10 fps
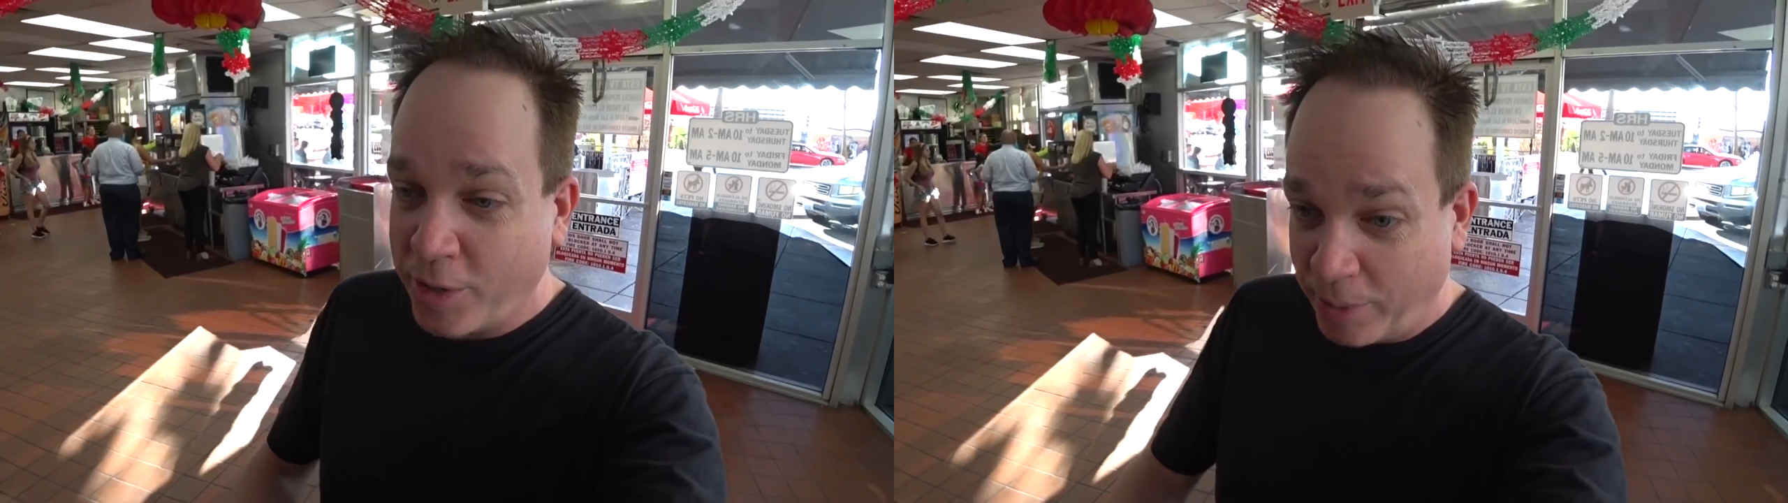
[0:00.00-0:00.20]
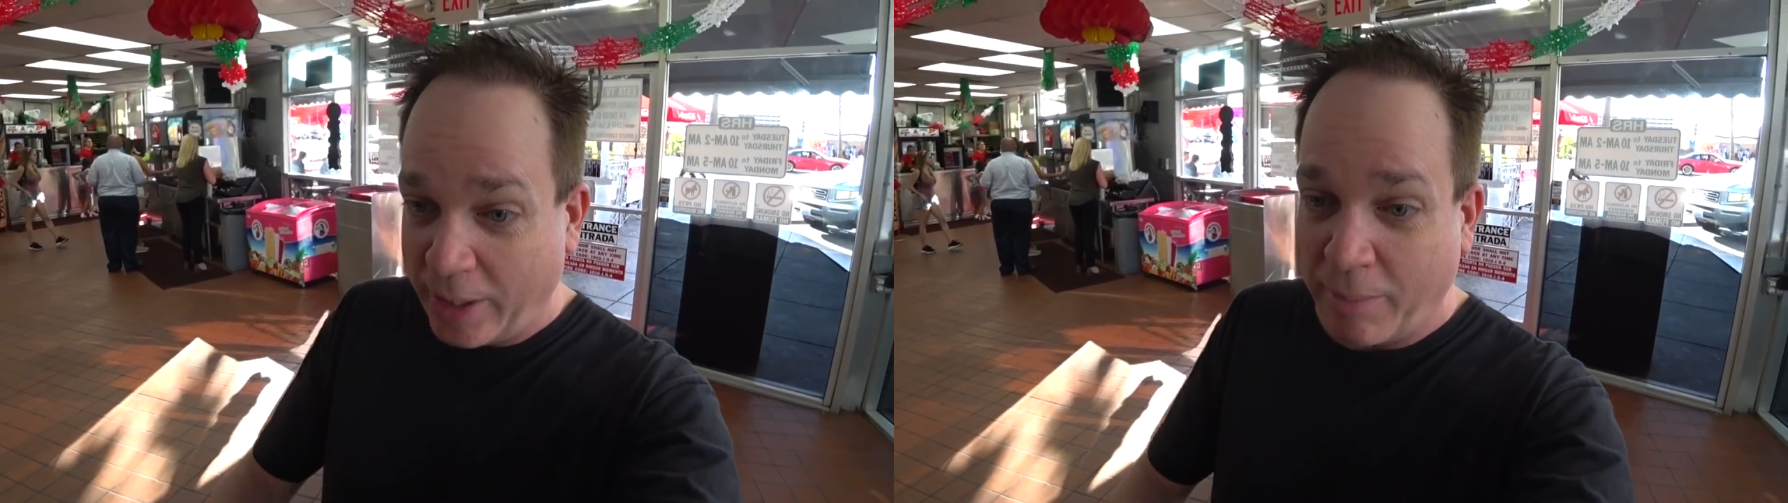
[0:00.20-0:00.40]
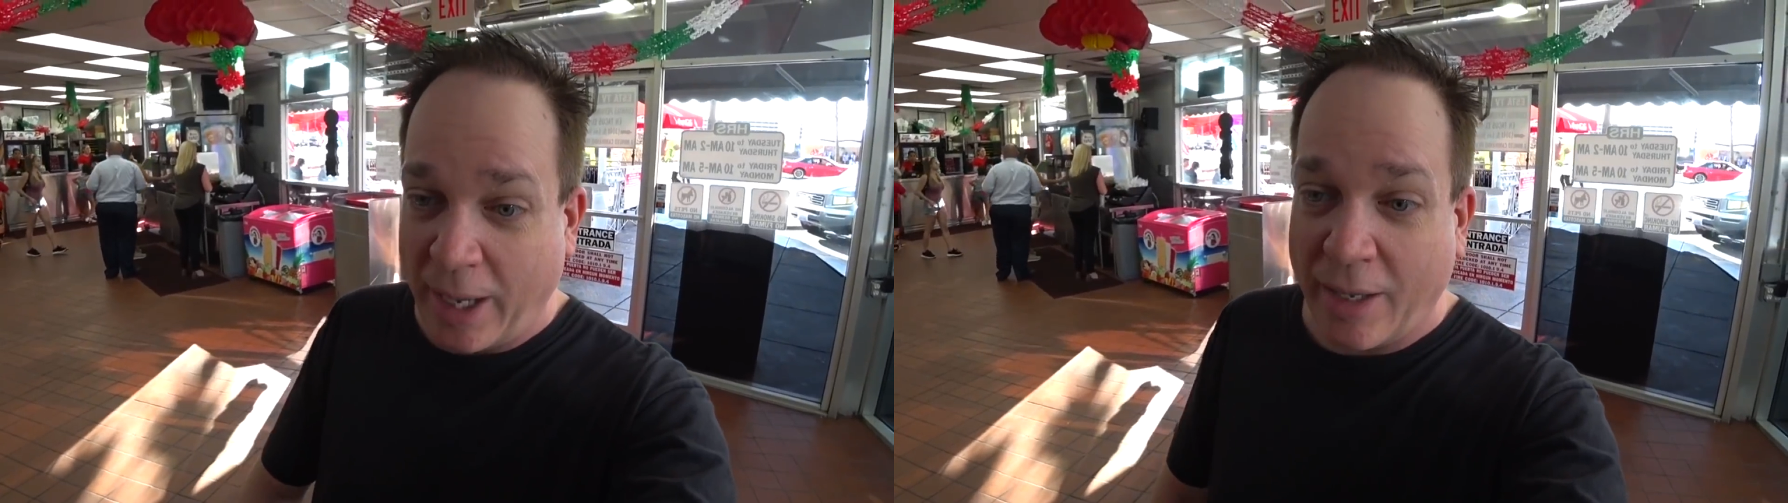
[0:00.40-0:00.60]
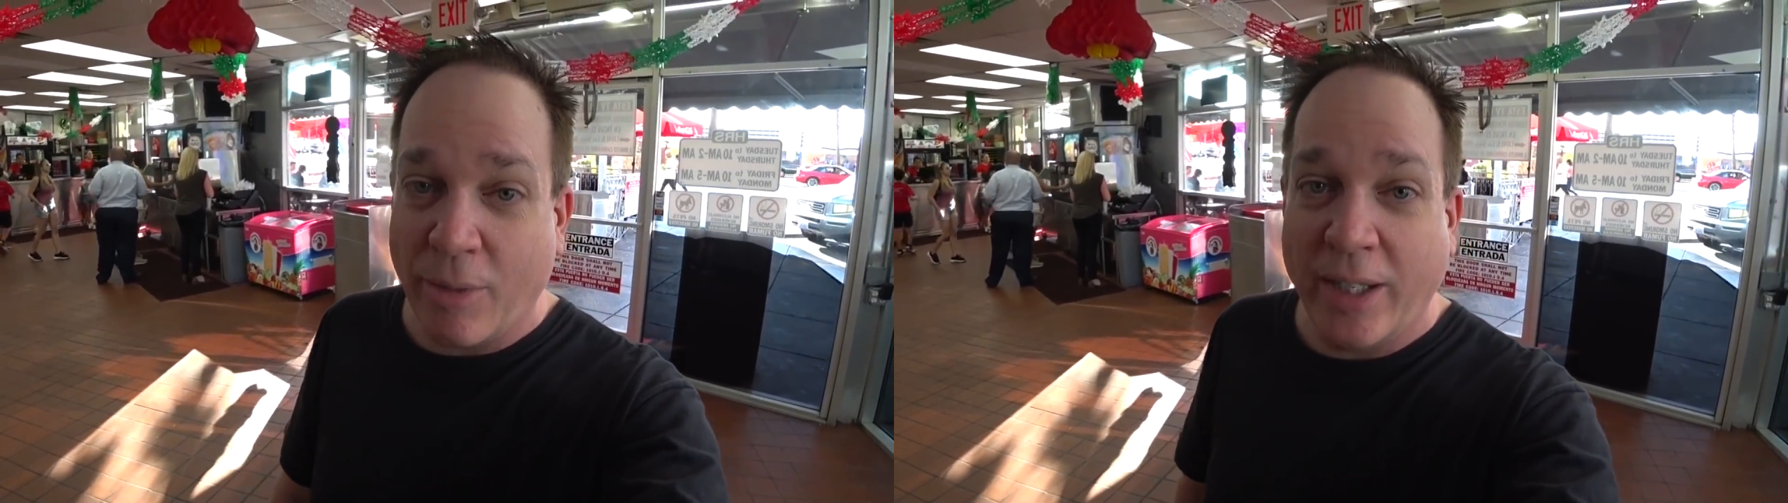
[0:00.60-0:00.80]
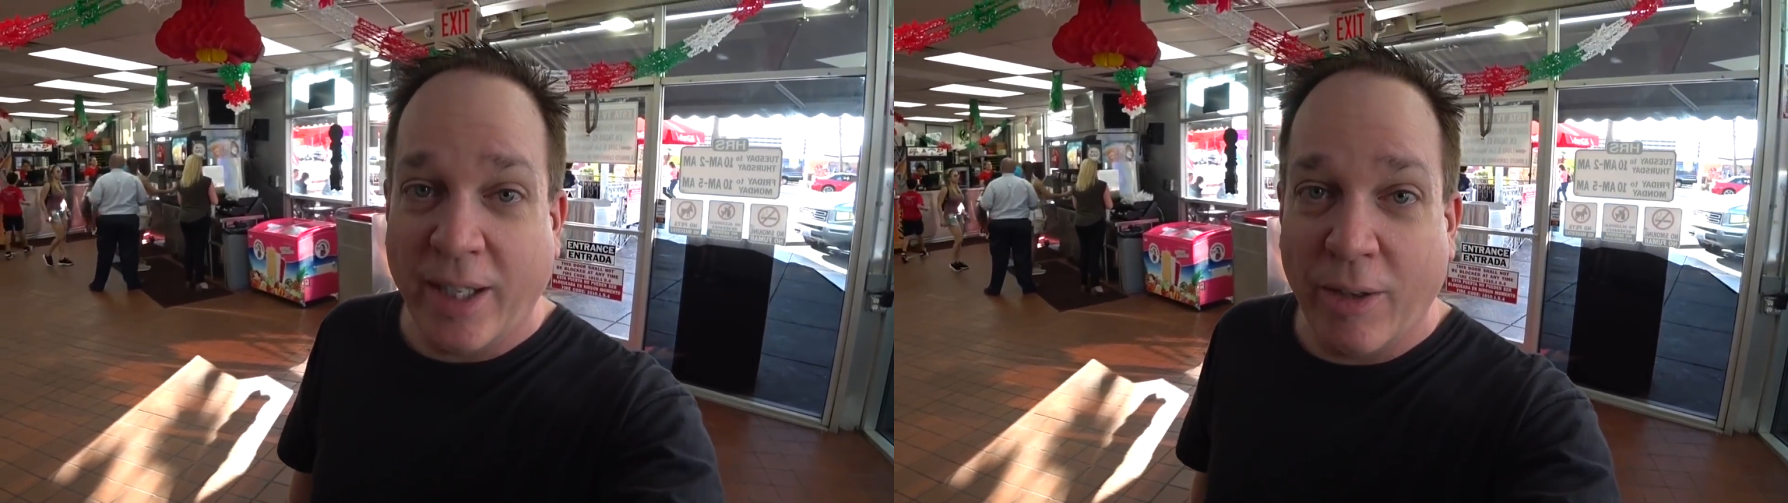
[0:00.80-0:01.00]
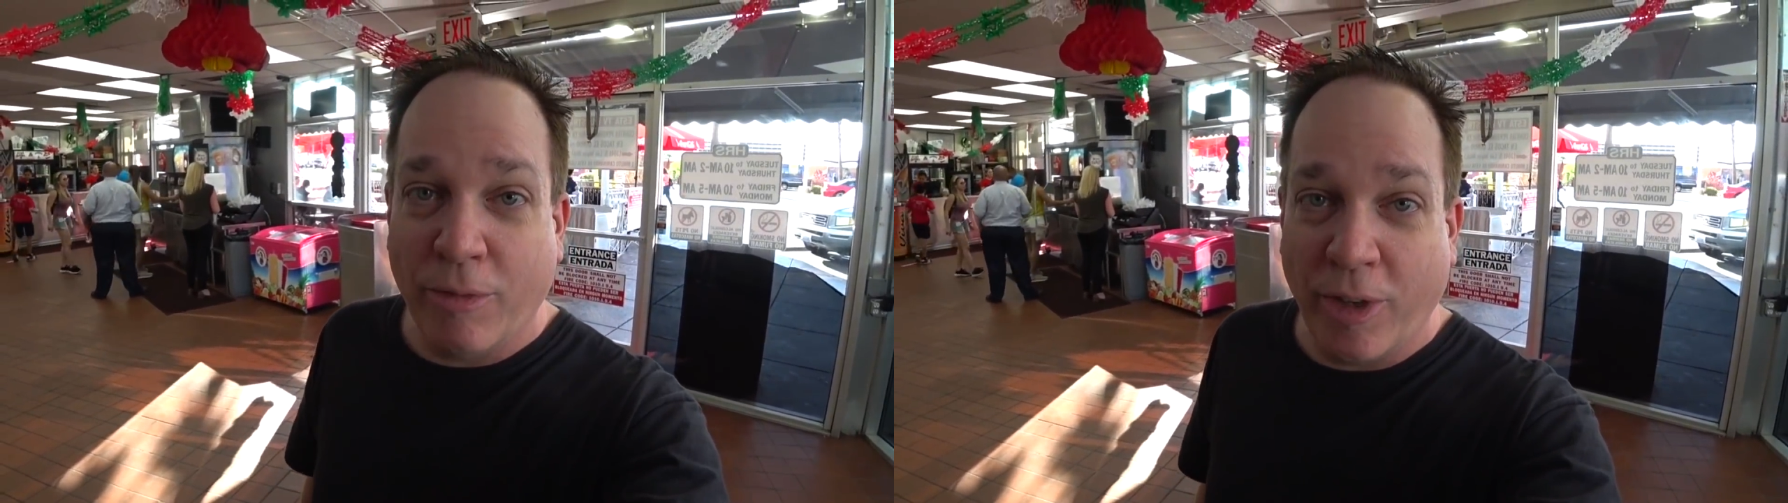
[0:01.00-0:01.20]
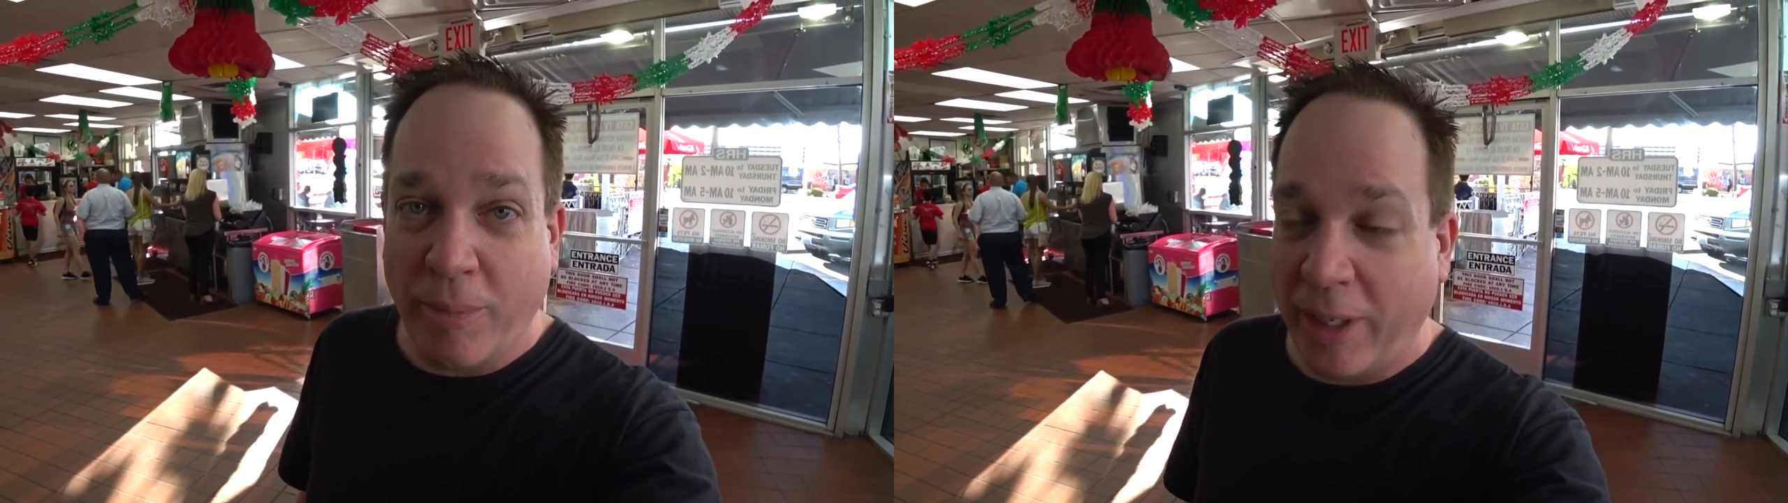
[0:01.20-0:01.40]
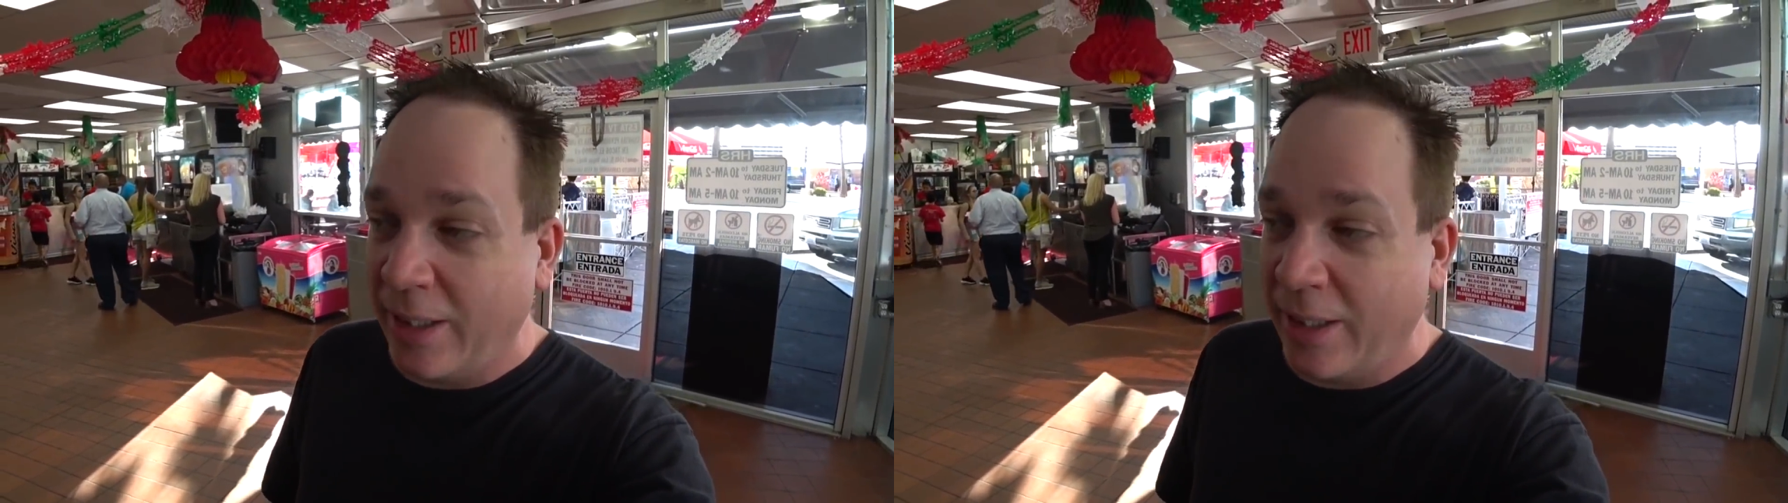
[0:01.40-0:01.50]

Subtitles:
It's being made right there in front of me.